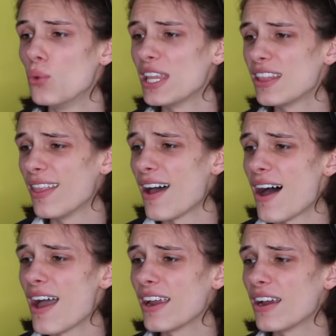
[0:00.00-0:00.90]
with
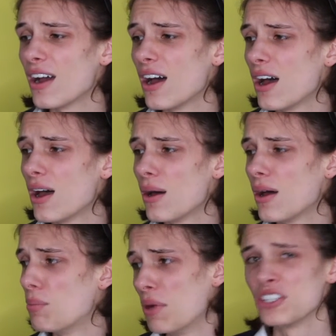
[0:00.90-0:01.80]
like
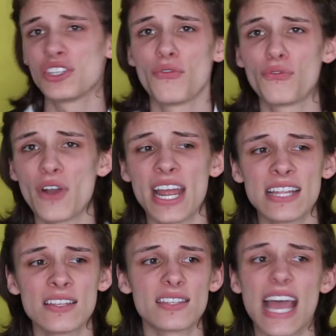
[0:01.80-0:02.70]
a bunch of
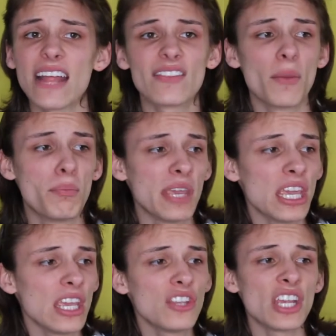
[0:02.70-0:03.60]
friends at the
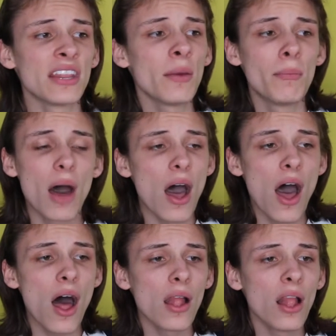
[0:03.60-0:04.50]
beach, in the
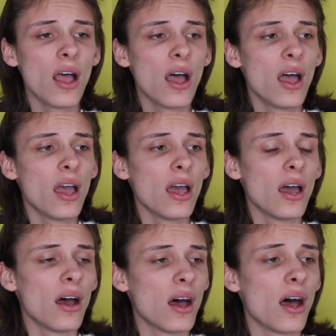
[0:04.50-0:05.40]
mall,
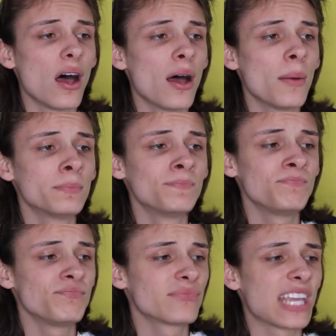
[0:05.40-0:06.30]

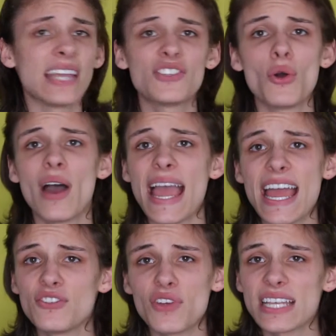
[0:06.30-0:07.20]
at your
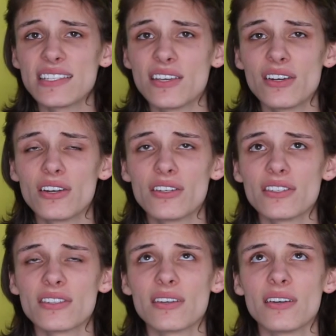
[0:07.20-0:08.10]

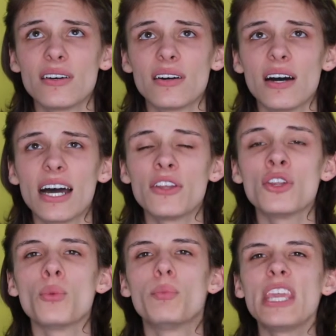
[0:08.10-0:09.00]
hairdressers. I
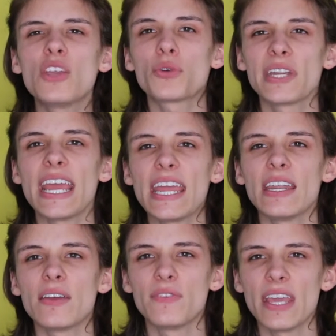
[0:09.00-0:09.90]
don't know, be
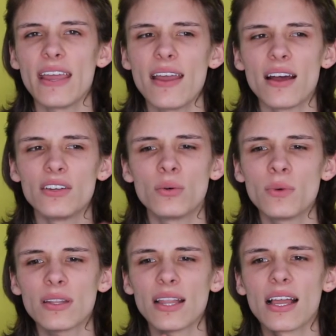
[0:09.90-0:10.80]
creative, yeah? I don't
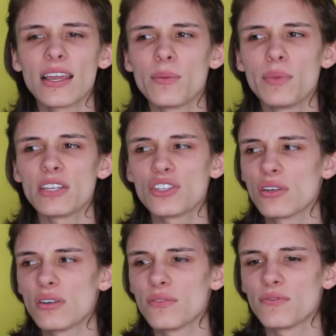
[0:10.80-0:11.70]
want like a
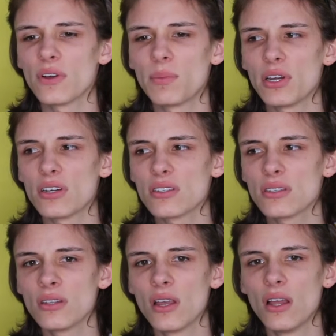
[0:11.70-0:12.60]
picture of a
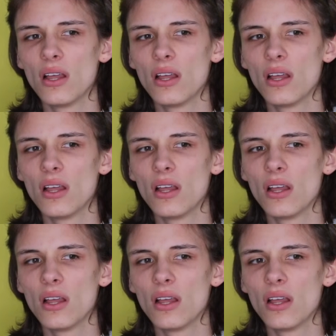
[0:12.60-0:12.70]
person